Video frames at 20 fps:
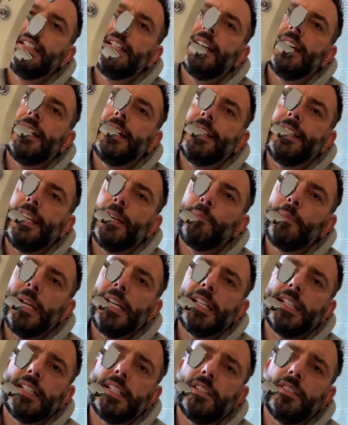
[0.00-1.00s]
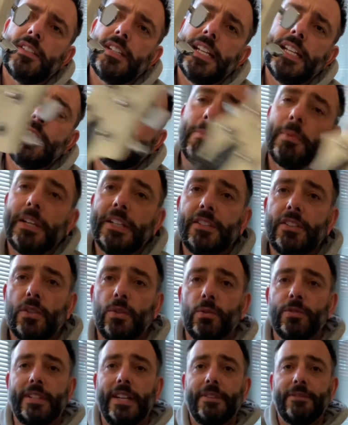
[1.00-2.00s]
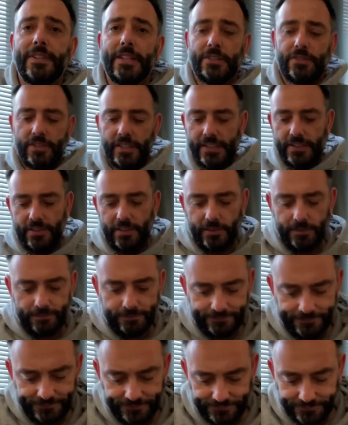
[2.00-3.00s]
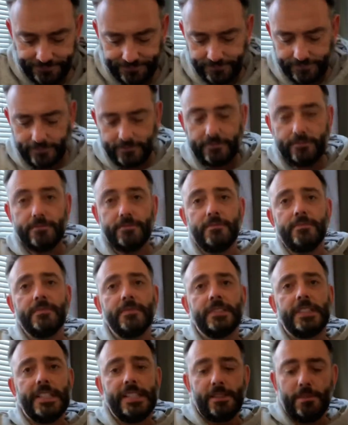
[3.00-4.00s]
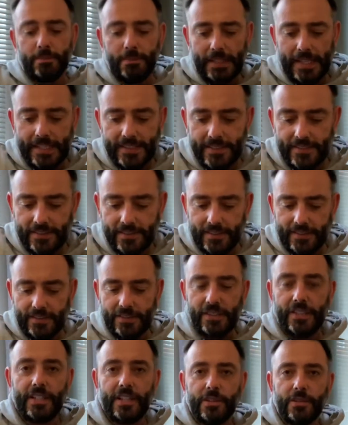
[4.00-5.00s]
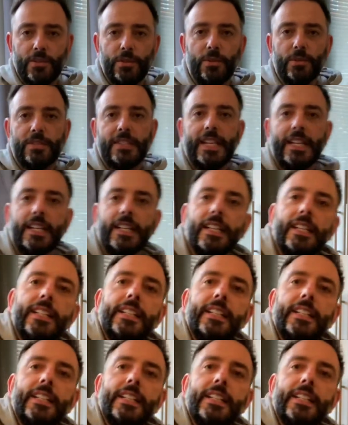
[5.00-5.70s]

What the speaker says: Yeah, made in Indonesia by the Cortec factory, so decent place. As you know, Cortec,